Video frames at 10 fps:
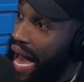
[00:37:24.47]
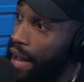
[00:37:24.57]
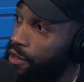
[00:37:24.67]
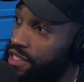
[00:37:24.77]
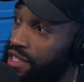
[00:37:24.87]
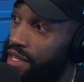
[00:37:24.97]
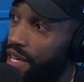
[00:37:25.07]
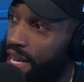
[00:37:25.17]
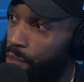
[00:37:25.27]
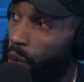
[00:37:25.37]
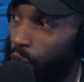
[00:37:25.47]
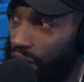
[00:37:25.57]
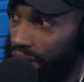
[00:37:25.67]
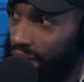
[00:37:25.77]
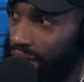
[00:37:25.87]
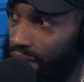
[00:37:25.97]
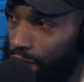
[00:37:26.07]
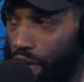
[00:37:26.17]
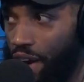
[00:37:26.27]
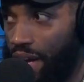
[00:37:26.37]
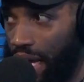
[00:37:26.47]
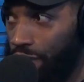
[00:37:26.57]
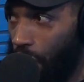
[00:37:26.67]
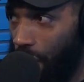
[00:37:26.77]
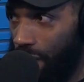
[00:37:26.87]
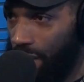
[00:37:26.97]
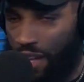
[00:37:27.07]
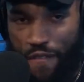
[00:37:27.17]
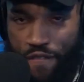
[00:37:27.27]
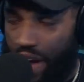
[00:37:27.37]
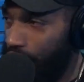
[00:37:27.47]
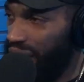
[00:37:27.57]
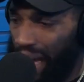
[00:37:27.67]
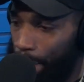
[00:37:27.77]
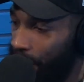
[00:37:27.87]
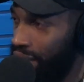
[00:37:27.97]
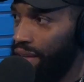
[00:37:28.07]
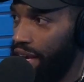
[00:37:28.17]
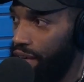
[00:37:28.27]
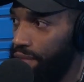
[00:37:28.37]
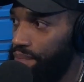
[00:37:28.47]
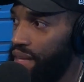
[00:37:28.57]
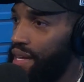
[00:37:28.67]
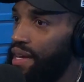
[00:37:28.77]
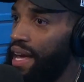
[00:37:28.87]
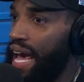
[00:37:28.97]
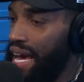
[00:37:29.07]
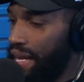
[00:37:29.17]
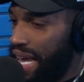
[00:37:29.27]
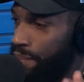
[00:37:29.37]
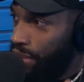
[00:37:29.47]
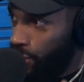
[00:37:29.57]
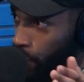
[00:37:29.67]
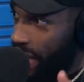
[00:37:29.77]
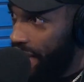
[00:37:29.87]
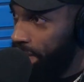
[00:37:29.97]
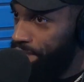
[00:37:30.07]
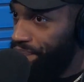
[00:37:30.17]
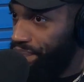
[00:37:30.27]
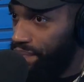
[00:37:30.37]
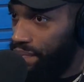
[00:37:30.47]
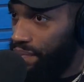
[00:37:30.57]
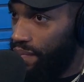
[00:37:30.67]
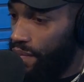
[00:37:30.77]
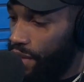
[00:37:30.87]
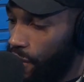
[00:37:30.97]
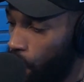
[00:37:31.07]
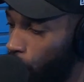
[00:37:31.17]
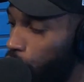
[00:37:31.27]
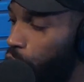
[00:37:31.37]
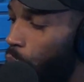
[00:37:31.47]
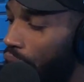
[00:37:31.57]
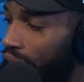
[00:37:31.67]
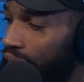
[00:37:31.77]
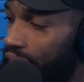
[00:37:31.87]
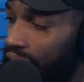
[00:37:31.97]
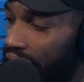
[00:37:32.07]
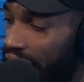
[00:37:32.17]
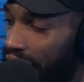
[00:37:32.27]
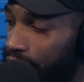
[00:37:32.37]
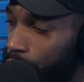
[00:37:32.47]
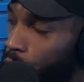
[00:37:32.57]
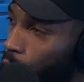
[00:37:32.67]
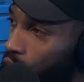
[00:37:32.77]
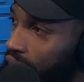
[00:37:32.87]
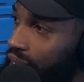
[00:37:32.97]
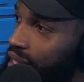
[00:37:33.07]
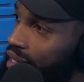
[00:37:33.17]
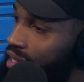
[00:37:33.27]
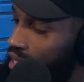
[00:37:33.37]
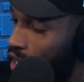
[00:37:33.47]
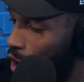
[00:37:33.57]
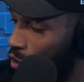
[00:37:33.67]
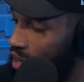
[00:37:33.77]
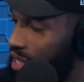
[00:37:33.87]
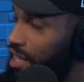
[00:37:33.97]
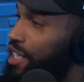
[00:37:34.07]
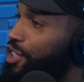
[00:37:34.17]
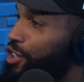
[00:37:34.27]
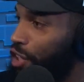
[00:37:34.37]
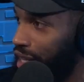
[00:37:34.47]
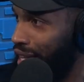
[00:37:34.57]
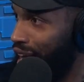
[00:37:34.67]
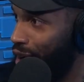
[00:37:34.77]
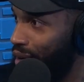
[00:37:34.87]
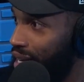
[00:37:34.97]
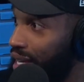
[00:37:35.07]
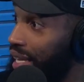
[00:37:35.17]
I was in Portland the very next card, like a month later. One. And in between Uruguay and Portland, COVID shut down.